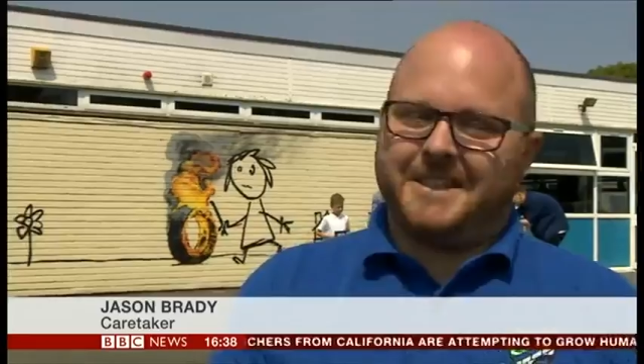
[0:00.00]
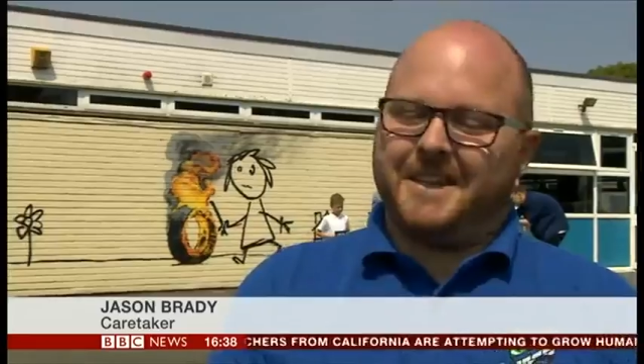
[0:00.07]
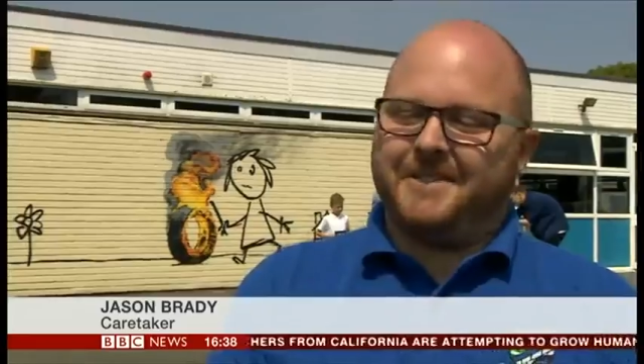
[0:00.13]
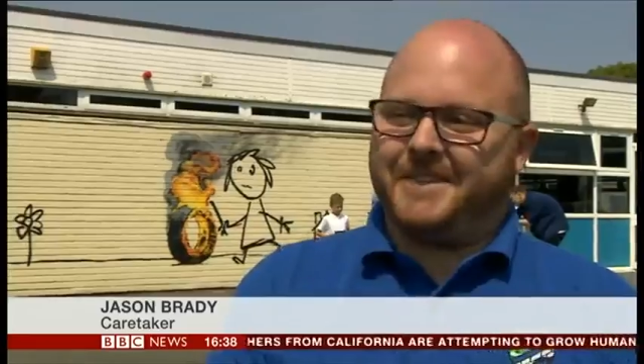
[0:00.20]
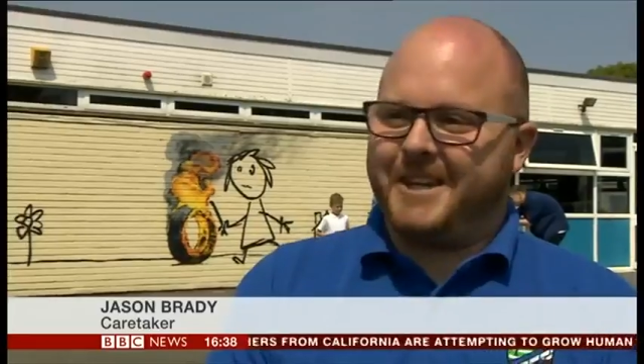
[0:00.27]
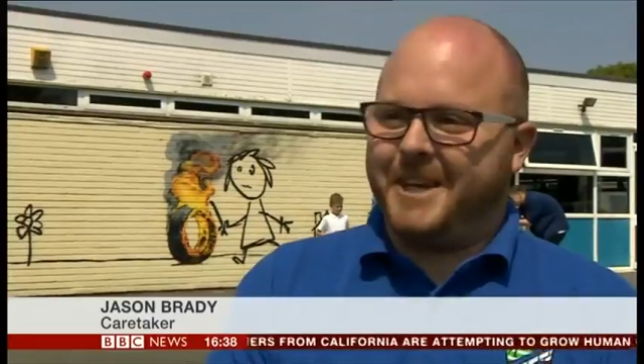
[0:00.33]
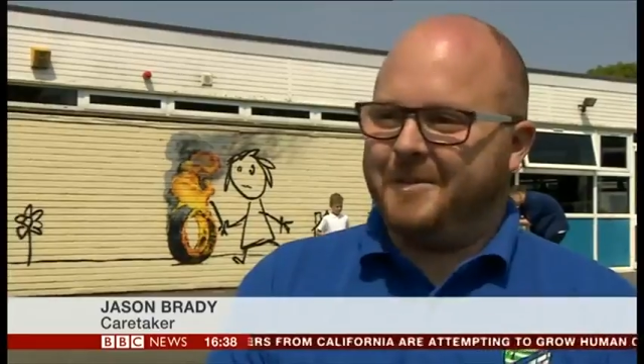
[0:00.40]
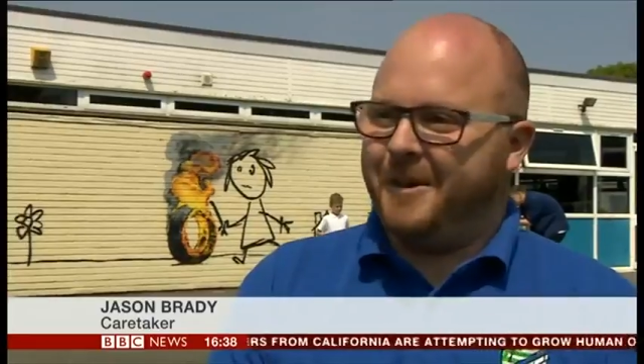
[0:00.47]
going to
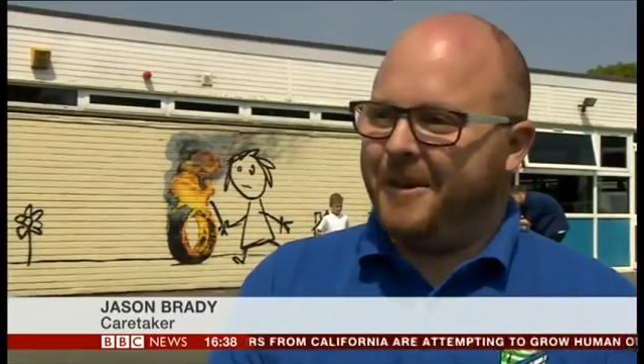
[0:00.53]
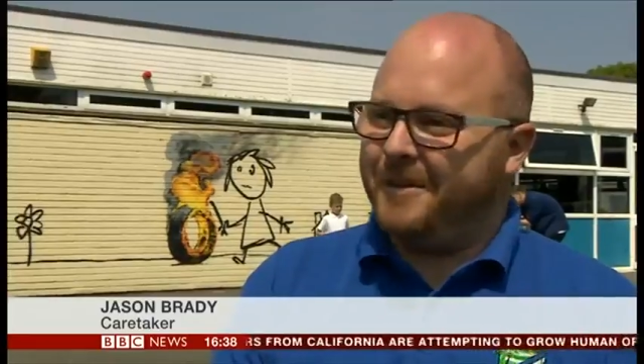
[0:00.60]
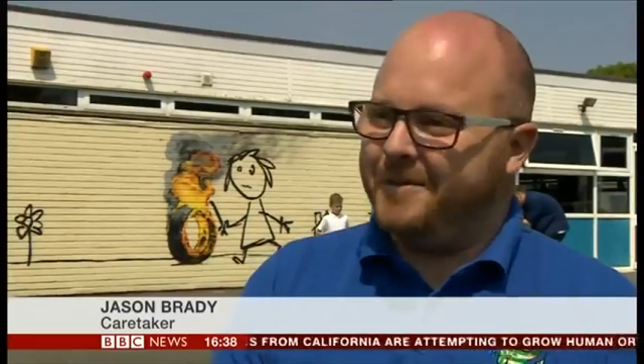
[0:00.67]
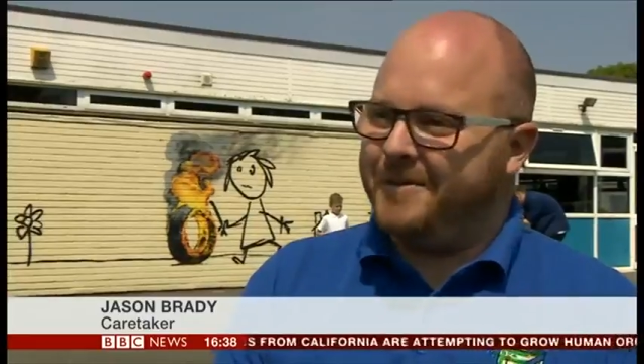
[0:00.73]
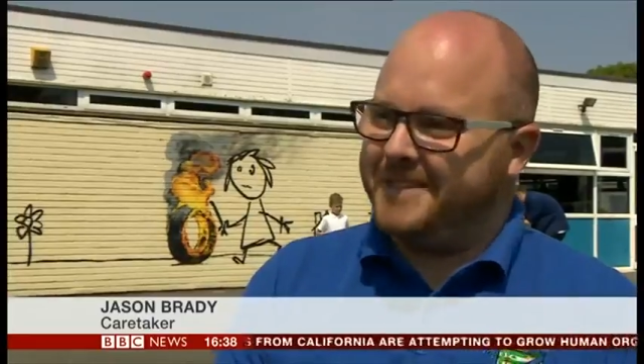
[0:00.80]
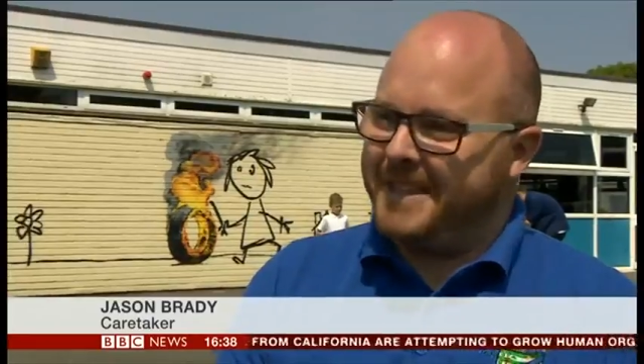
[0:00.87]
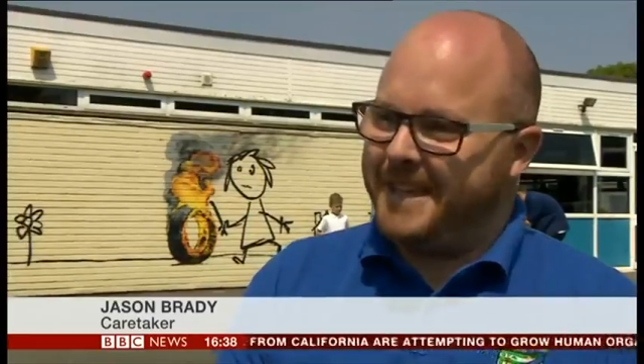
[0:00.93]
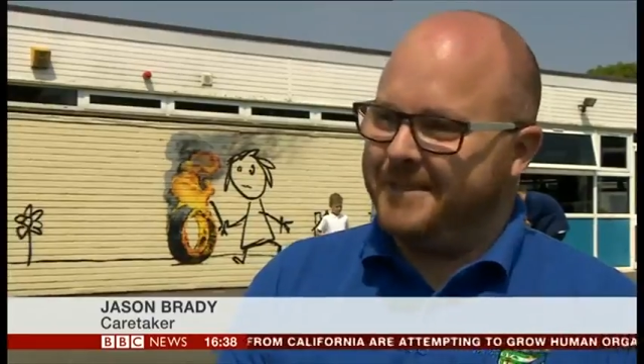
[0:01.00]
have to come off.
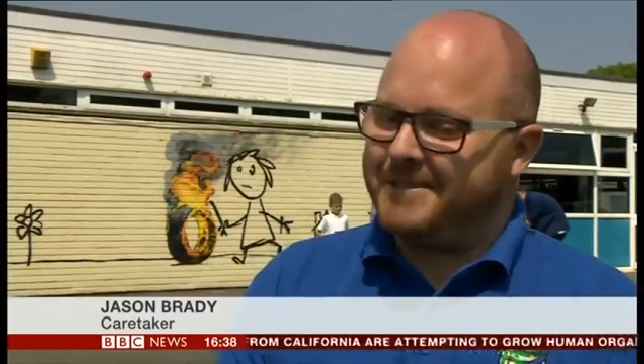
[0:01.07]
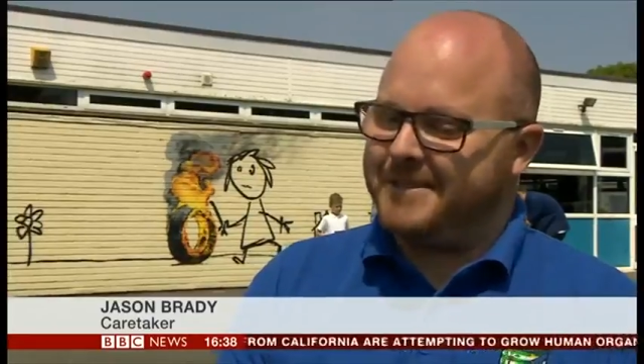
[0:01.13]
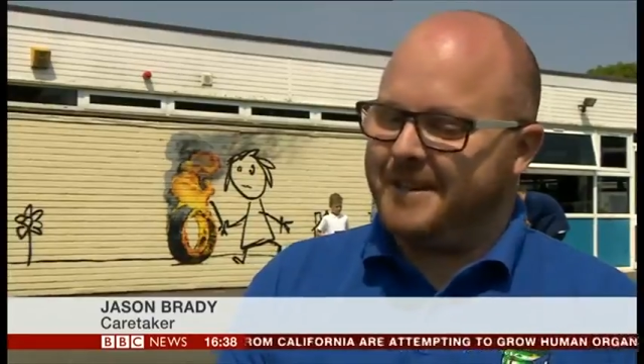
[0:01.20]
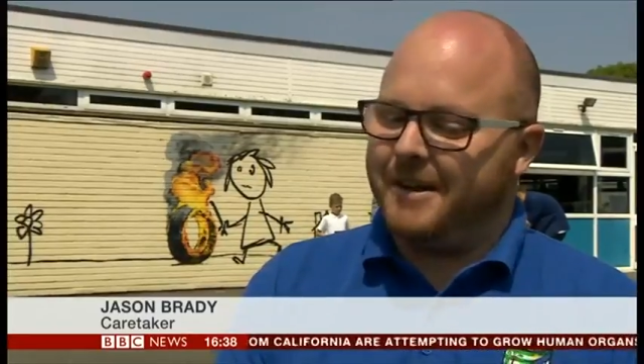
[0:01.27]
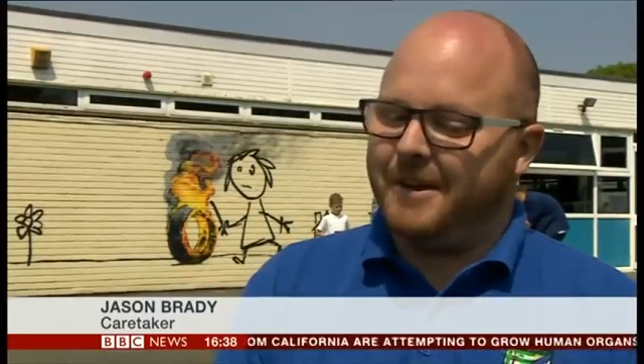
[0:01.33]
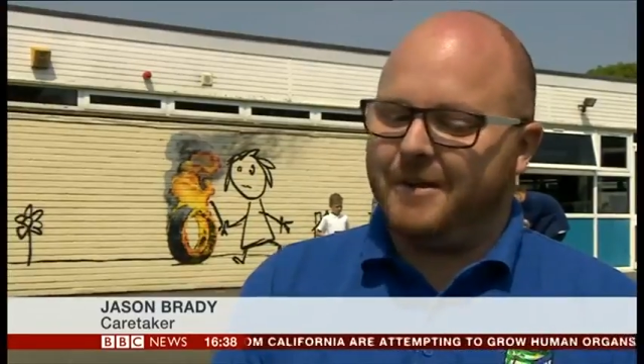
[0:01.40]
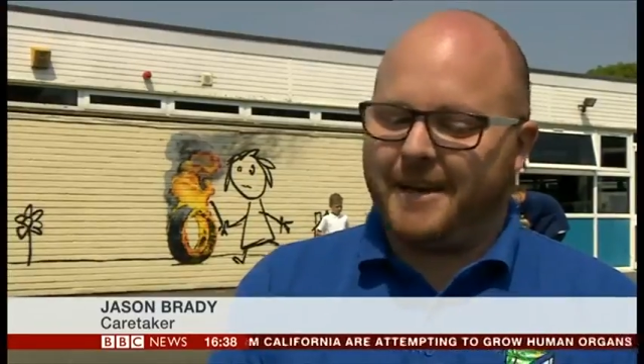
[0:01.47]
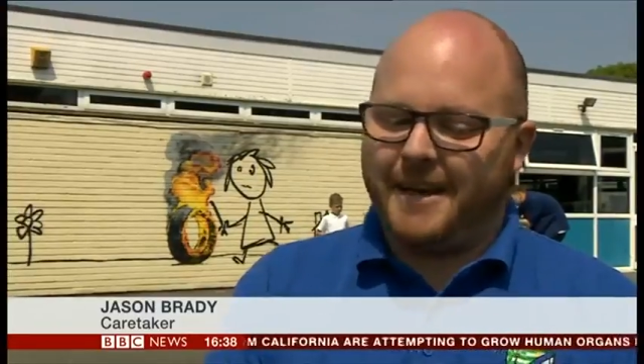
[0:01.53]
And then it was
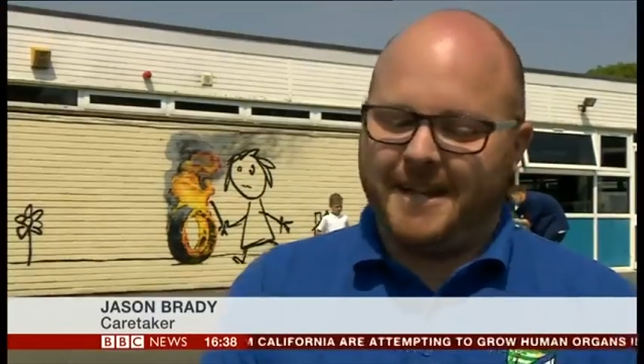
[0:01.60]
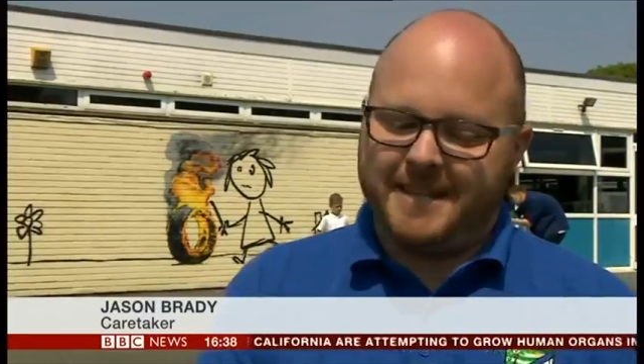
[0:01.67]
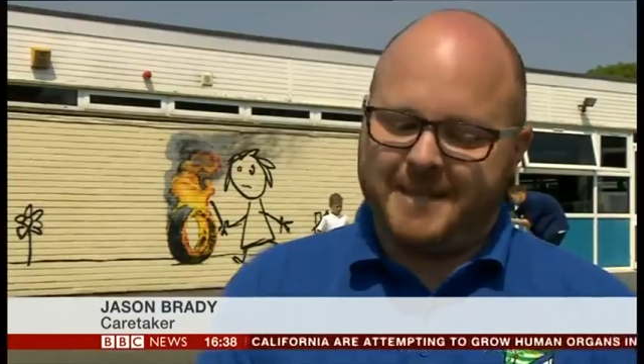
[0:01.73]
like, okay,